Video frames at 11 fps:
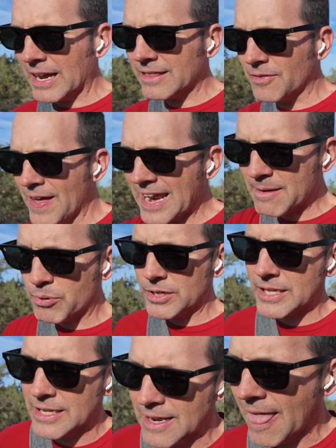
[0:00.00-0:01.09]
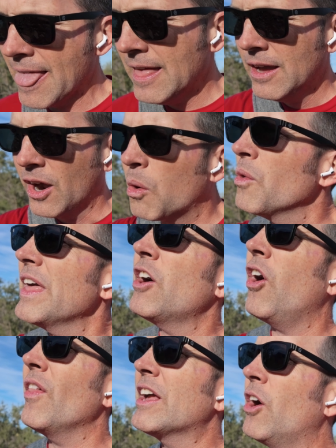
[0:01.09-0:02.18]
I got the fatty brisket, or what they
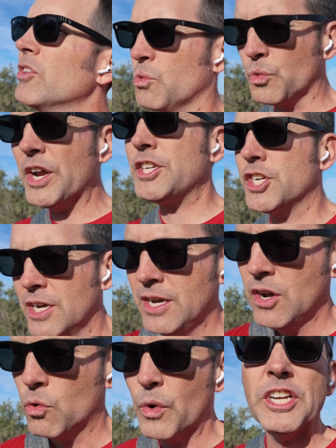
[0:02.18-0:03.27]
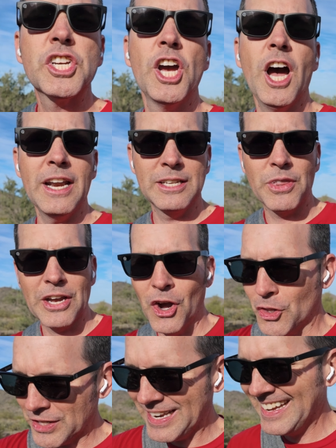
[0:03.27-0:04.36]
call it. They call it the rich cut is what they
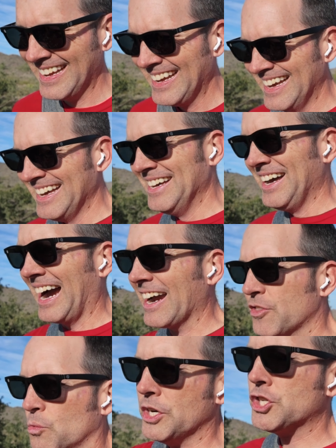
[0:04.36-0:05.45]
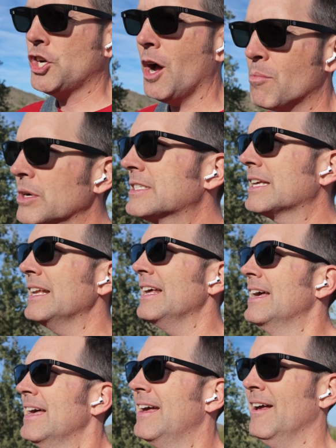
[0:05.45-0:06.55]
called it. I got the rich cut brisket,
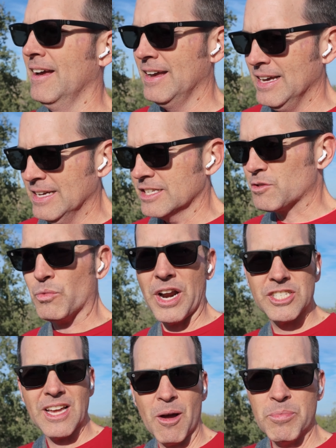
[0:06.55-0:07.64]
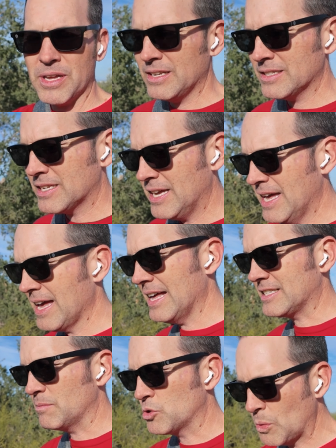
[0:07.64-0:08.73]
some ranch style beans,
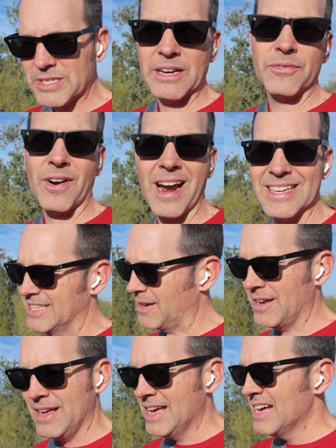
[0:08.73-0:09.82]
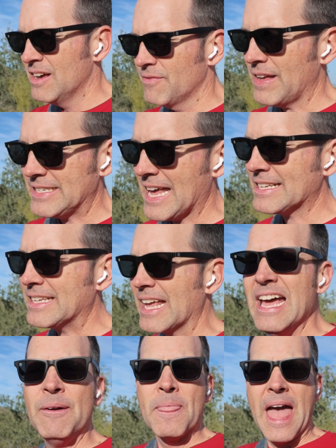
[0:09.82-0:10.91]
and some sweet potato fries, and they're fantastic.
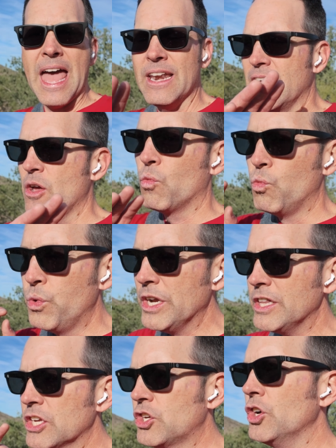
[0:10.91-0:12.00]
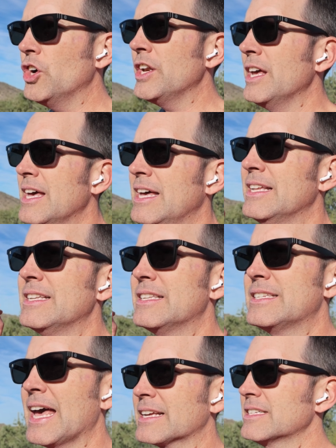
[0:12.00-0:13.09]
And really good
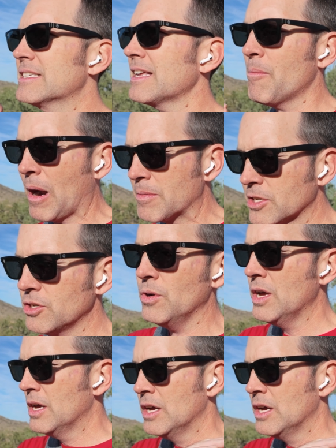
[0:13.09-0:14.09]
Texas style barbecue